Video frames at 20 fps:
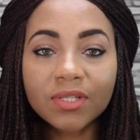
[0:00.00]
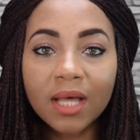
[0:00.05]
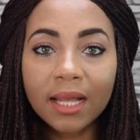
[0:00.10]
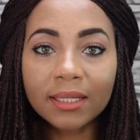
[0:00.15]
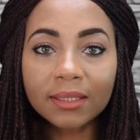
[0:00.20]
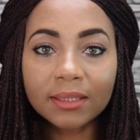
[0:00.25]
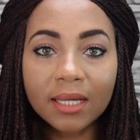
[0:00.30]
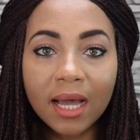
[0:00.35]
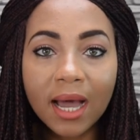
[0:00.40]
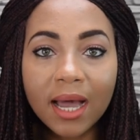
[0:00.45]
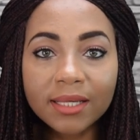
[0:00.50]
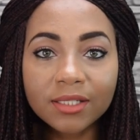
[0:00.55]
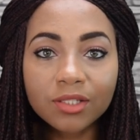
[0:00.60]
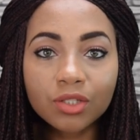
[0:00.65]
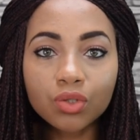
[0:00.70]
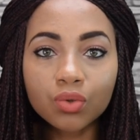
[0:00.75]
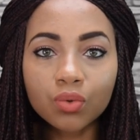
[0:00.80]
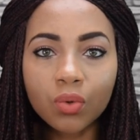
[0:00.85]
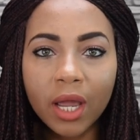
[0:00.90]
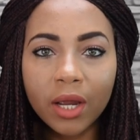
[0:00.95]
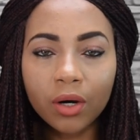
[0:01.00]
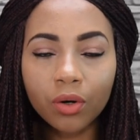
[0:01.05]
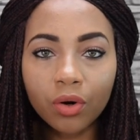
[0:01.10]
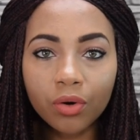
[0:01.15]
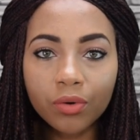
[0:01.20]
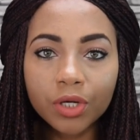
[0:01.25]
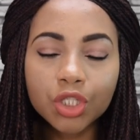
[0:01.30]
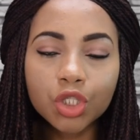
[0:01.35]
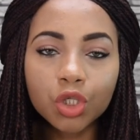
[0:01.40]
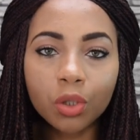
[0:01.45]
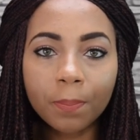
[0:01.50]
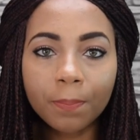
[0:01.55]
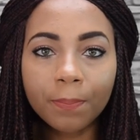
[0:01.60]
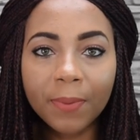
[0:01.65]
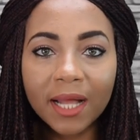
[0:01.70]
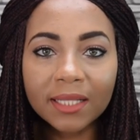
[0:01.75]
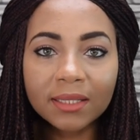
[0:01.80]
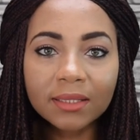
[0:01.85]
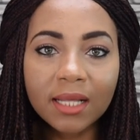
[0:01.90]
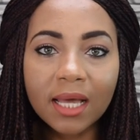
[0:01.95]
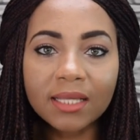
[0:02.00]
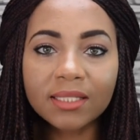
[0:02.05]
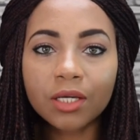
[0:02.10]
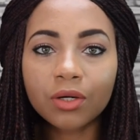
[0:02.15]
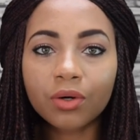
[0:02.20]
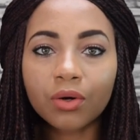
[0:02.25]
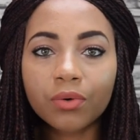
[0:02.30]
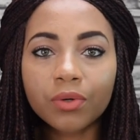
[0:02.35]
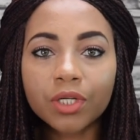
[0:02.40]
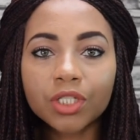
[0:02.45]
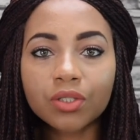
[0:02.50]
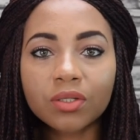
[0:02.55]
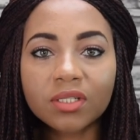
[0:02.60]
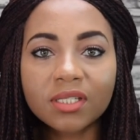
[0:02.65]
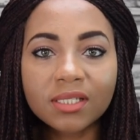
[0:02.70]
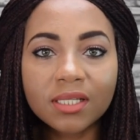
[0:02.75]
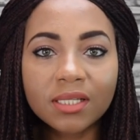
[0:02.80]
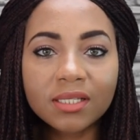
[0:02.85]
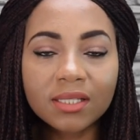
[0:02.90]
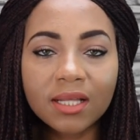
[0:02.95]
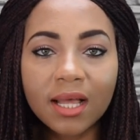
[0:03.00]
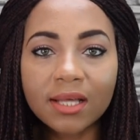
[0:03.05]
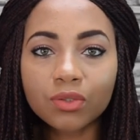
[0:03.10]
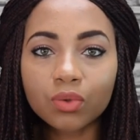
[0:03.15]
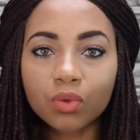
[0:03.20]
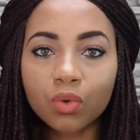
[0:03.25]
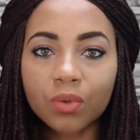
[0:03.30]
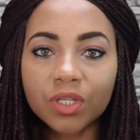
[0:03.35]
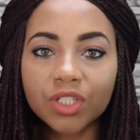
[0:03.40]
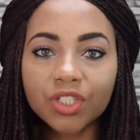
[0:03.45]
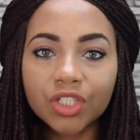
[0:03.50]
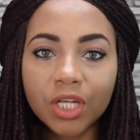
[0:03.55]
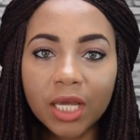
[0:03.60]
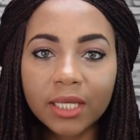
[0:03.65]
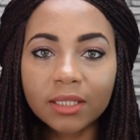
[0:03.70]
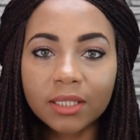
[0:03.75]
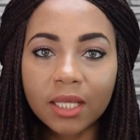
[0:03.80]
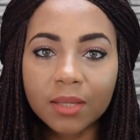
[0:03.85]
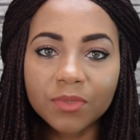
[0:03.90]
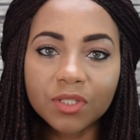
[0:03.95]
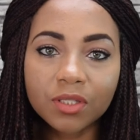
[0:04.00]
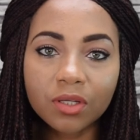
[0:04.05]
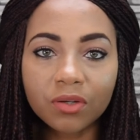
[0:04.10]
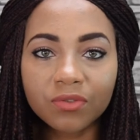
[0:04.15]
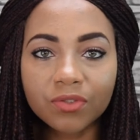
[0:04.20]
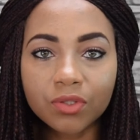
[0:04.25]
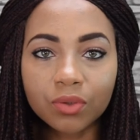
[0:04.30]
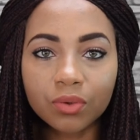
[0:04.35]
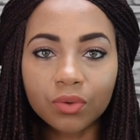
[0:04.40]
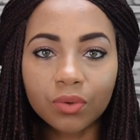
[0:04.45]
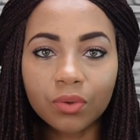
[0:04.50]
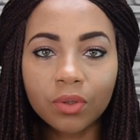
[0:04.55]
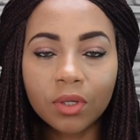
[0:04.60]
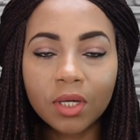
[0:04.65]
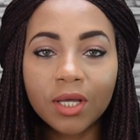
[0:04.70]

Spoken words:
And guys, to encourage your partners, encourage your sisters, always check themselves, you know.